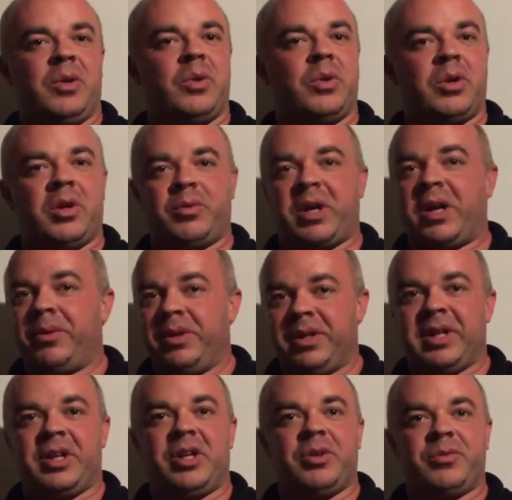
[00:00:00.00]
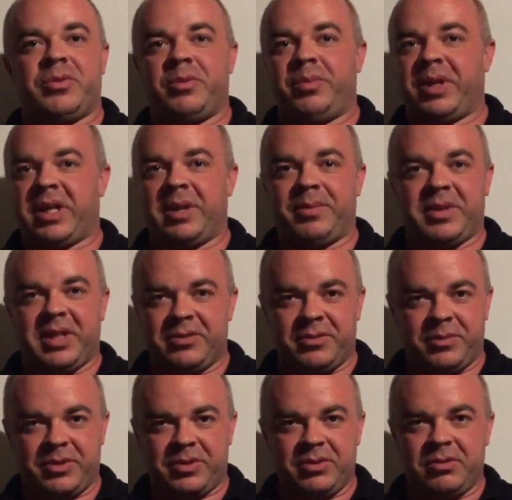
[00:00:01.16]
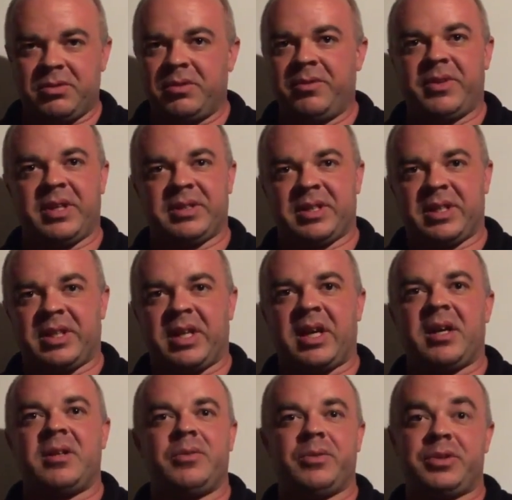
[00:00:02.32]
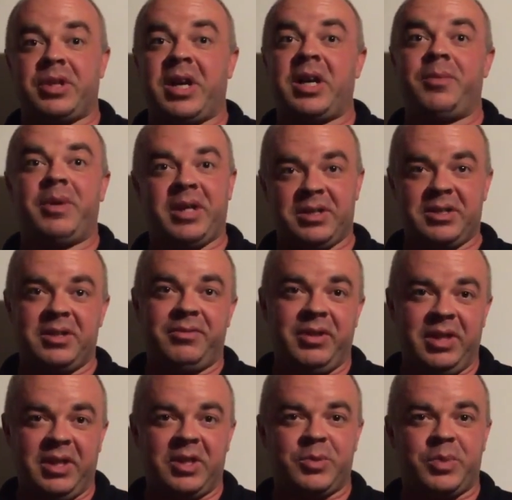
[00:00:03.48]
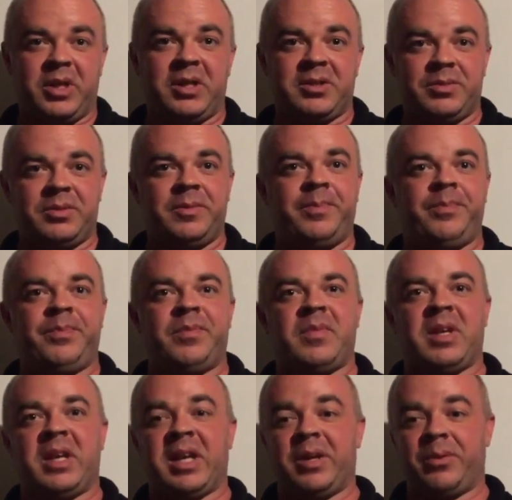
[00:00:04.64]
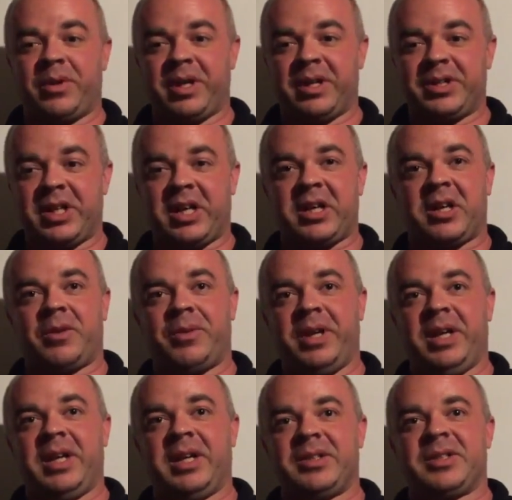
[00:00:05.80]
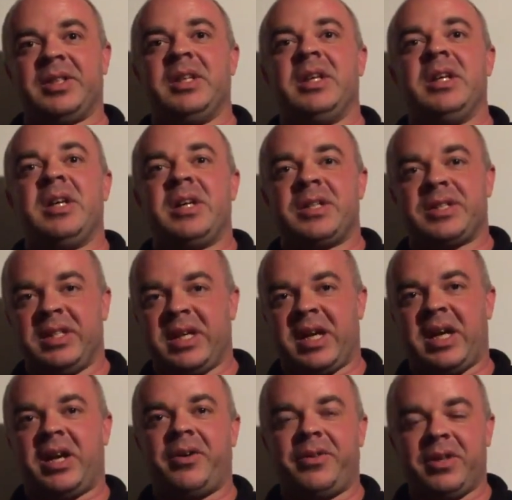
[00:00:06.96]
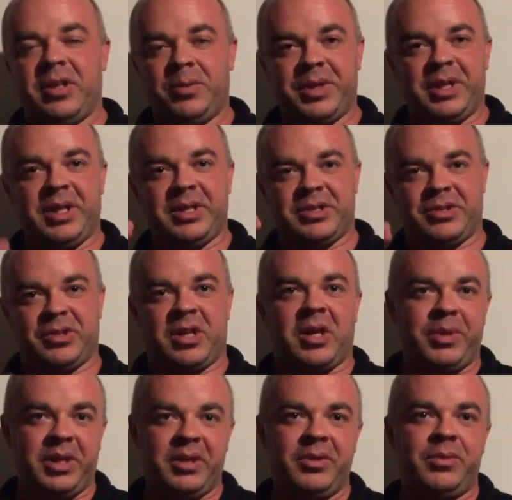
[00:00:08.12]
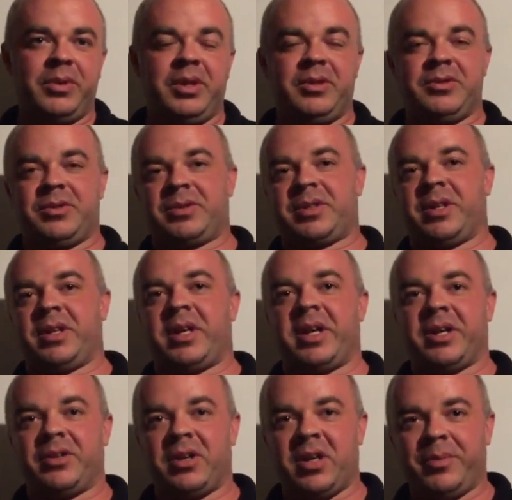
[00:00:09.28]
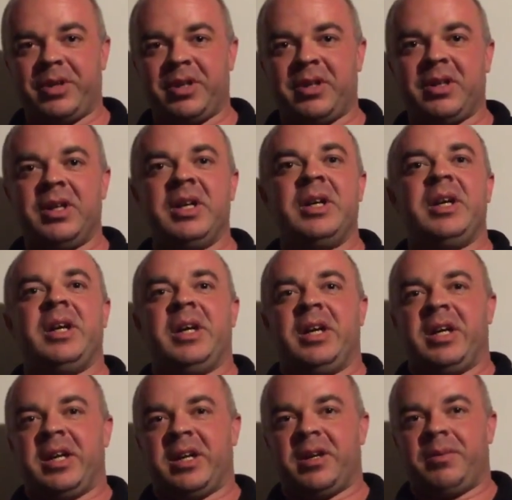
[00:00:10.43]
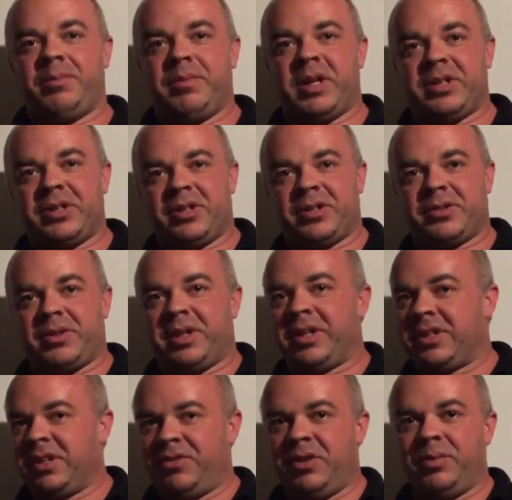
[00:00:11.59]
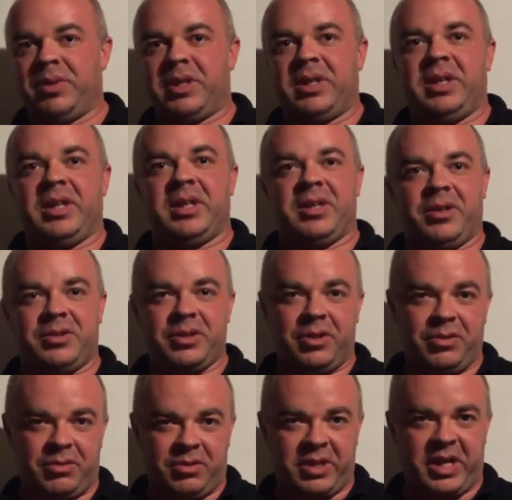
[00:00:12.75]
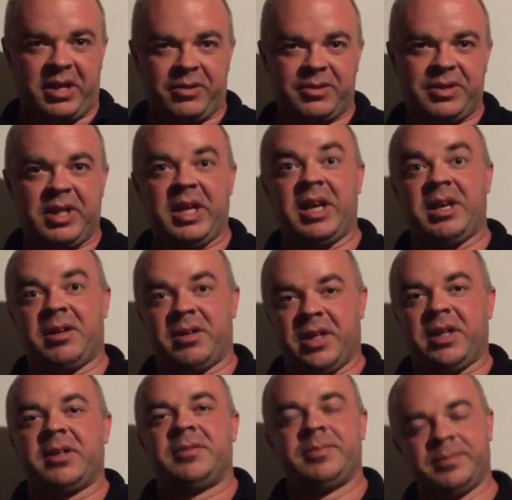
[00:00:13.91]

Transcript: or right when you get home from picking up the kids from school, things like that. We'll try to make it as convenient as possible. And we're going to check our readings, see how the humidity is dropping. We use what's called a hygrometer. It measures relative humidity in the total house area.